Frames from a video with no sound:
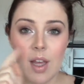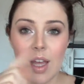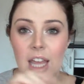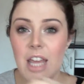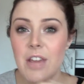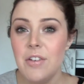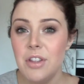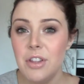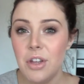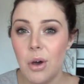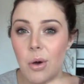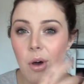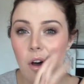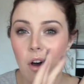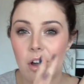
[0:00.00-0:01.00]
Even
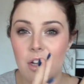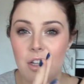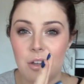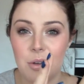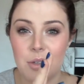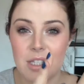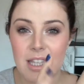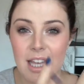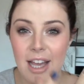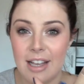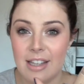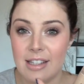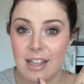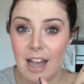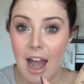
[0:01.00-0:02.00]
though all of those
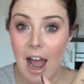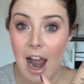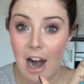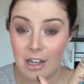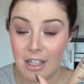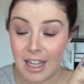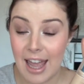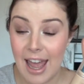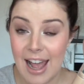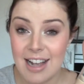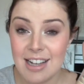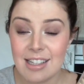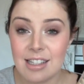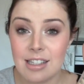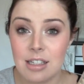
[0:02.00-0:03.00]
things are the
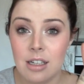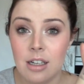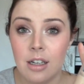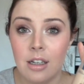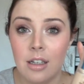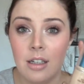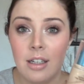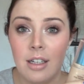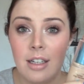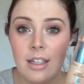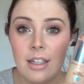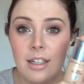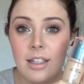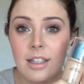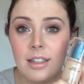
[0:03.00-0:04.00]
case,
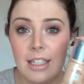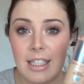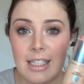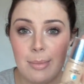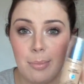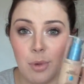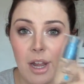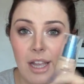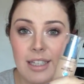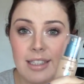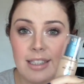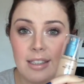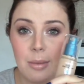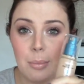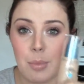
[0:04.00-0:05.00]
this
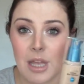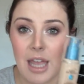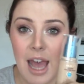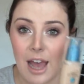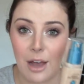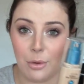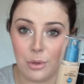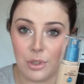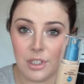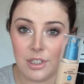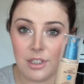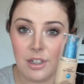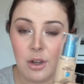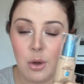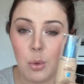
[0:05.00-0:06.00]
breaks me
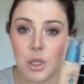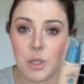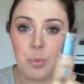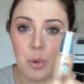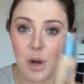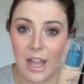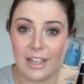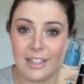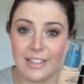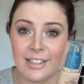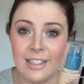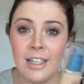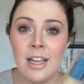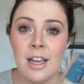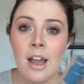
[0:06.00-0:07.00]
out, which
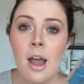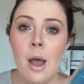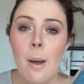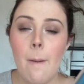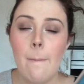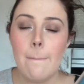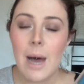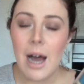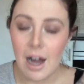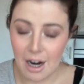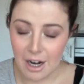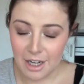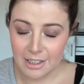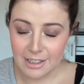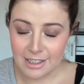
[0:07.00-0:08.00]
breaks my
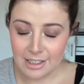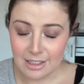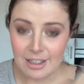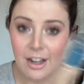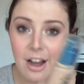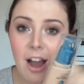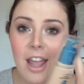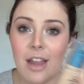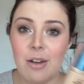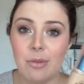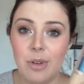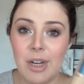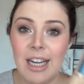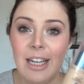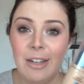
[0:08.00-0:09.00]
heart. It
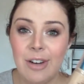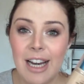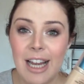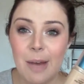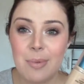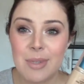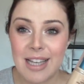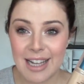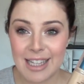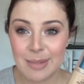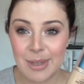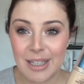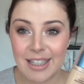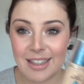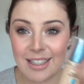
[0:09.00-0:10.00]
really, really upsets
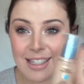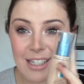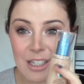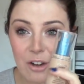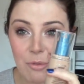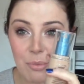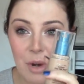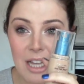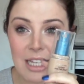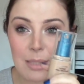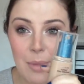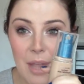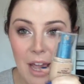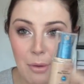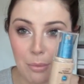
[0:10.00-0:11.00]
me that this stuff breaks
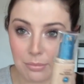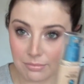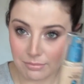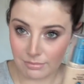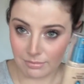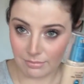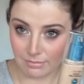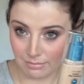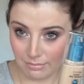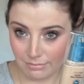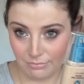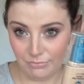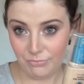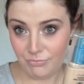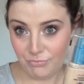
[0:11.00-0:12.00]
me out. Hmm.